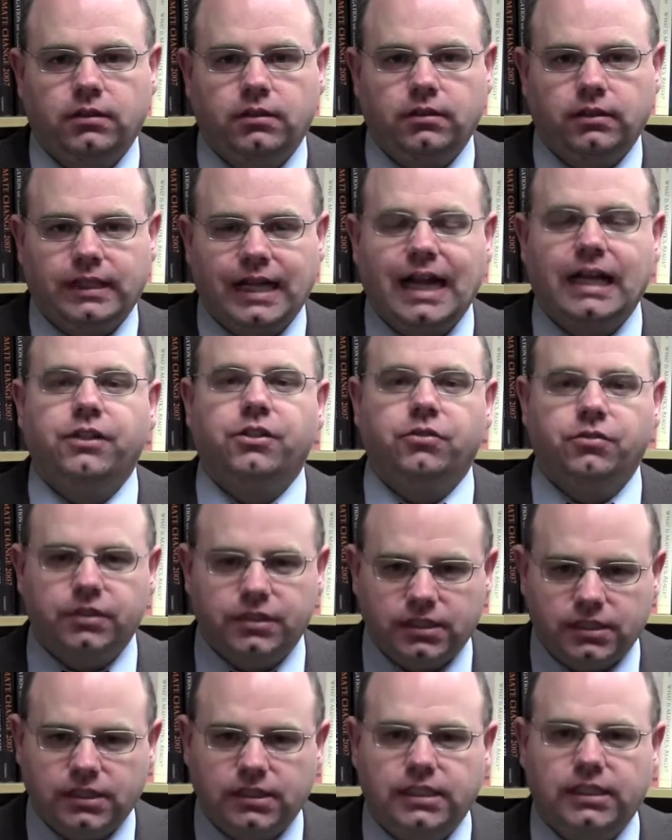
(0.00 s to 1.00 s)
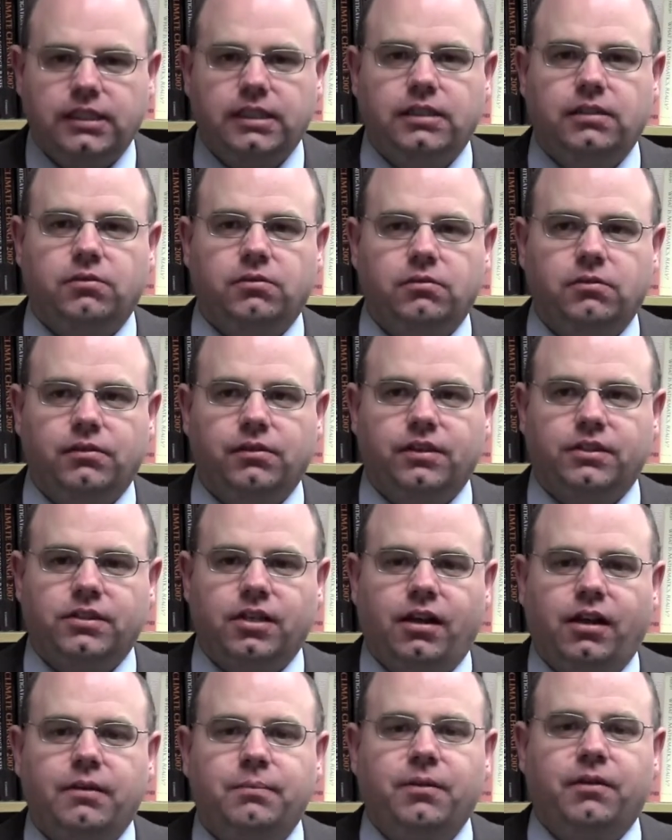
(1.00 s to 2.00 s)
of gotten you to see the
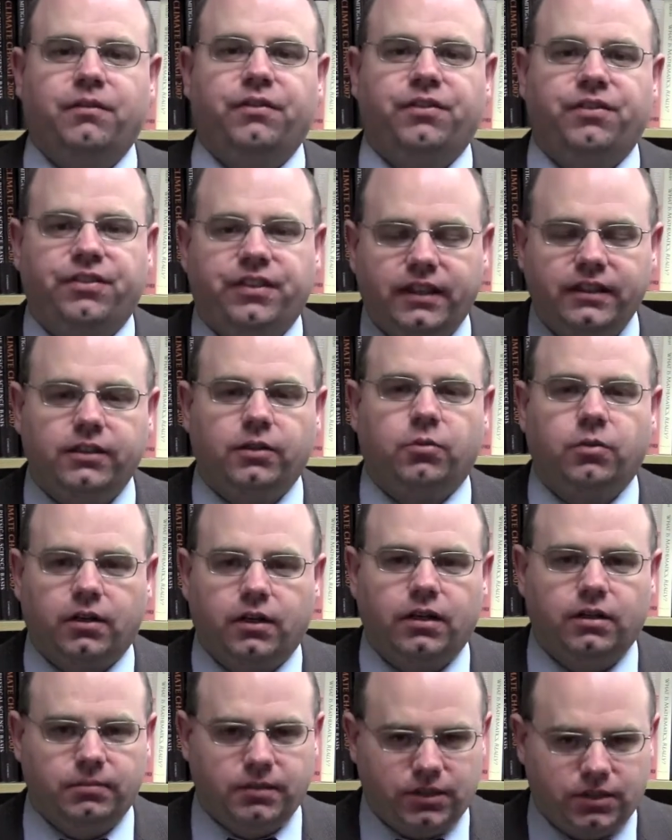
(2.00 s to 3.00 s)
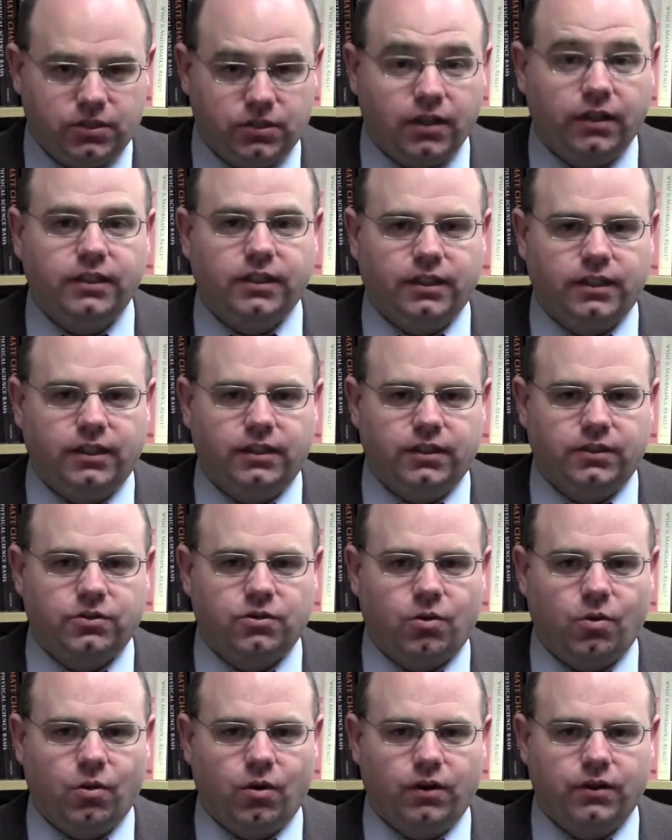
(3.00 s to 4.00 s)
type of thing that we're going to be studying in this
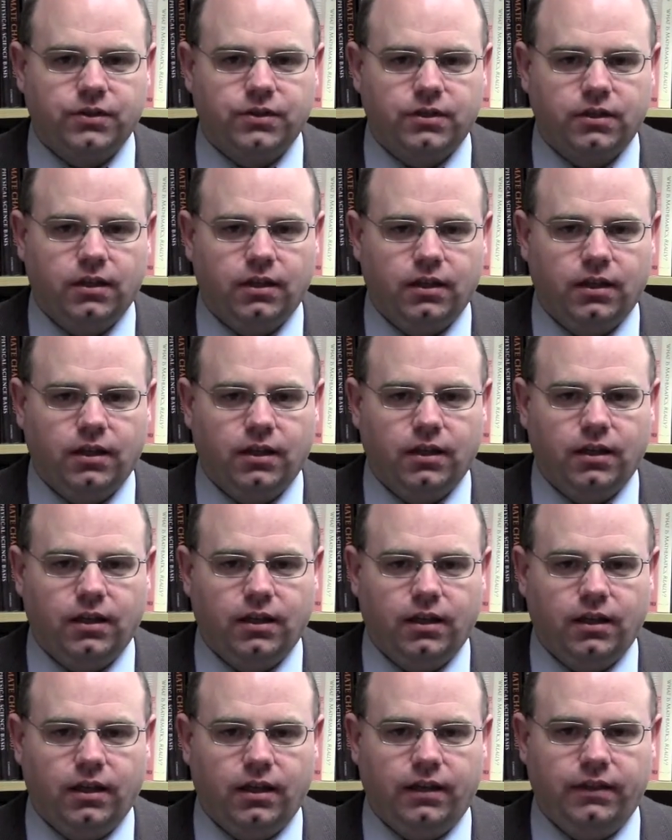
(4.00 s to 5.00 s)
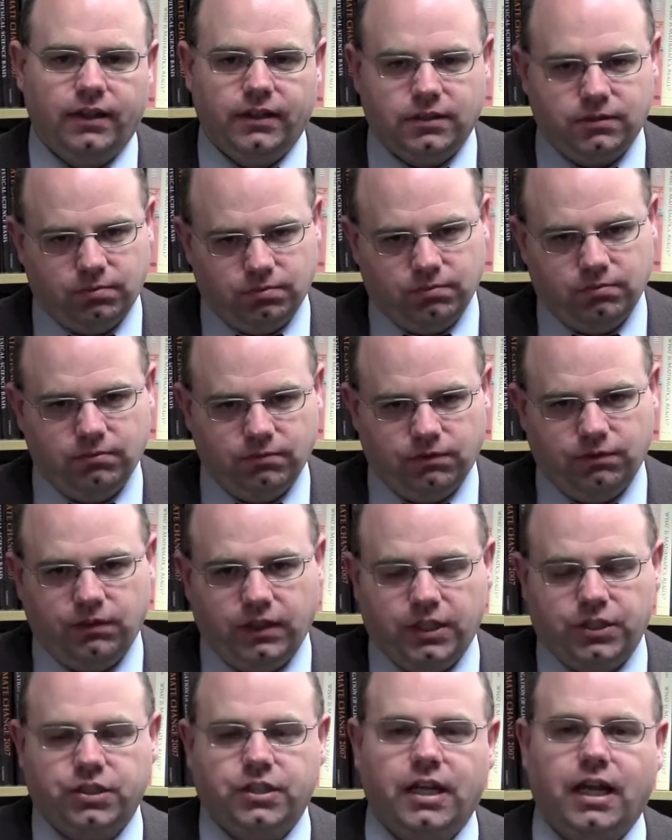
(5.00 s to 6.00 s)
course, and that's
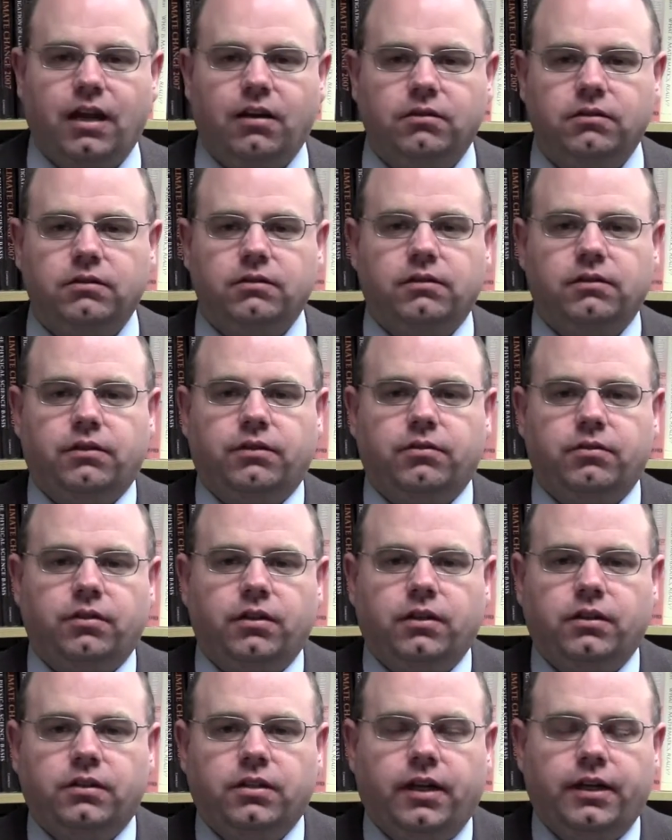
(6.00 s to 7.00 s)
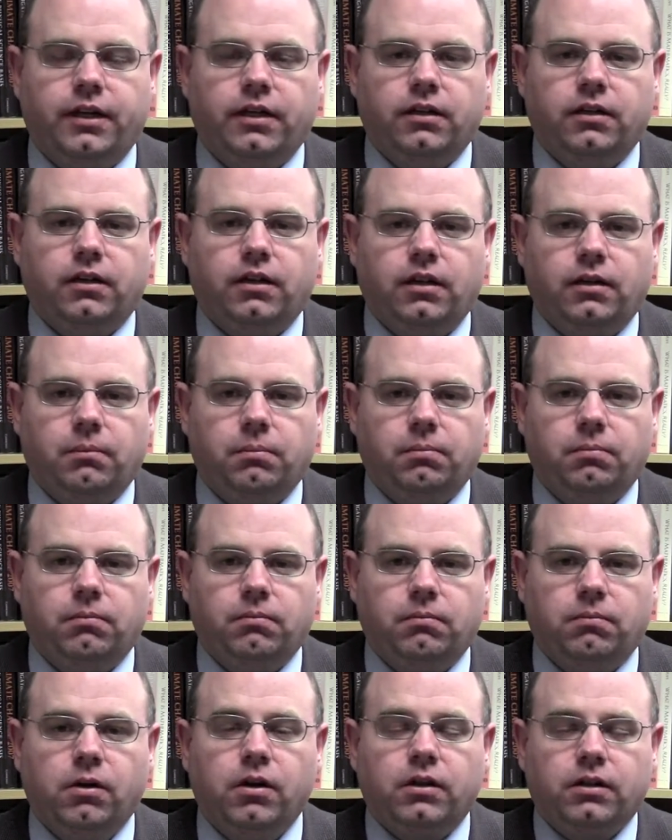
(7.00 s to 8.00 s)
fleshed out through the entire uh,
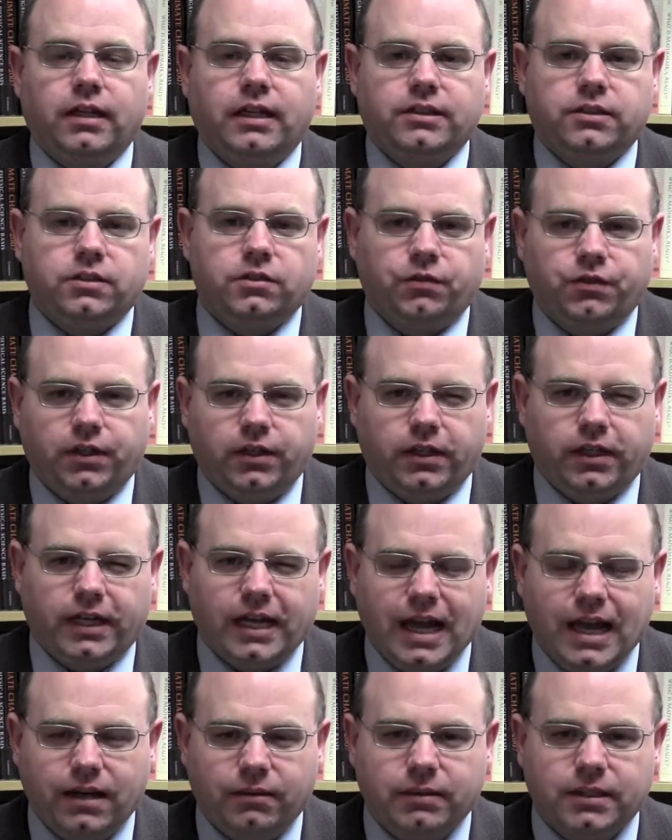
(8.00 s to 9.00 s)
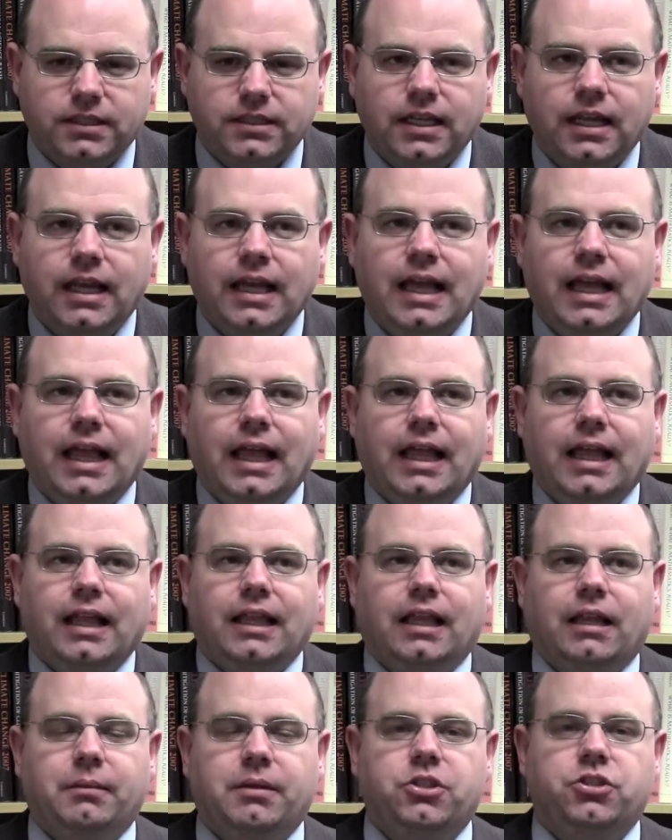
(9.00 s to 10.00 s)
book, Lessons for the Young Economist,
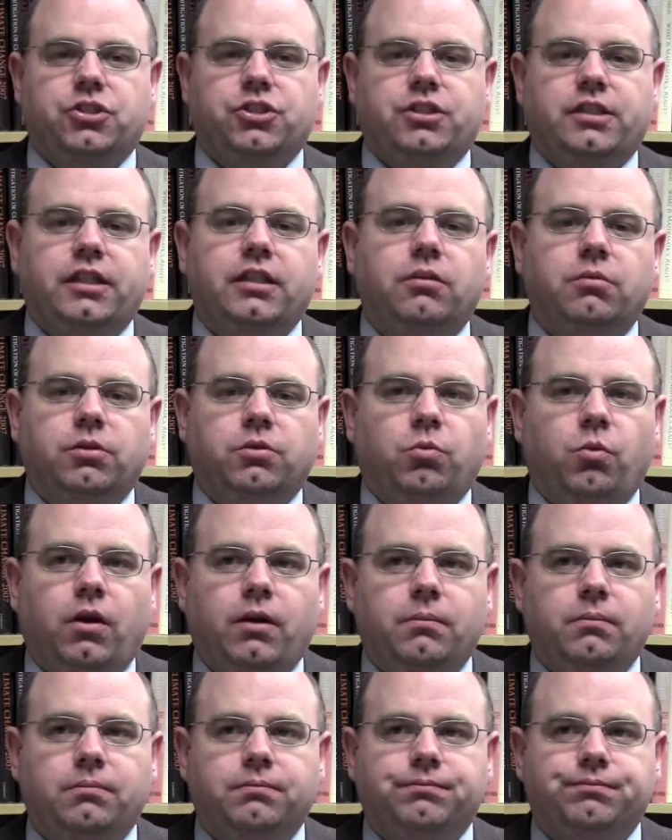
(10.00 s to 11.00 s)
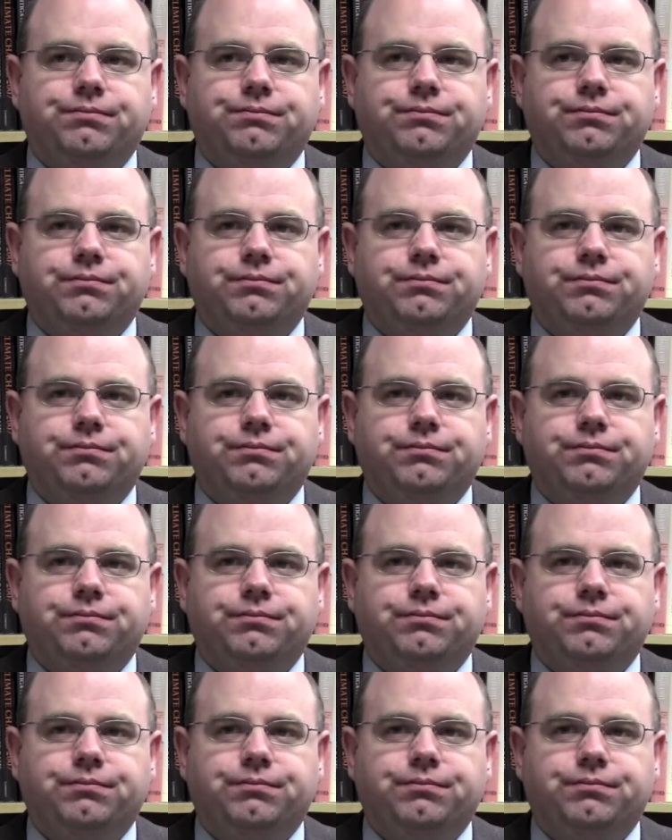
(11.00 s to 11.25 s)
let me just deal with one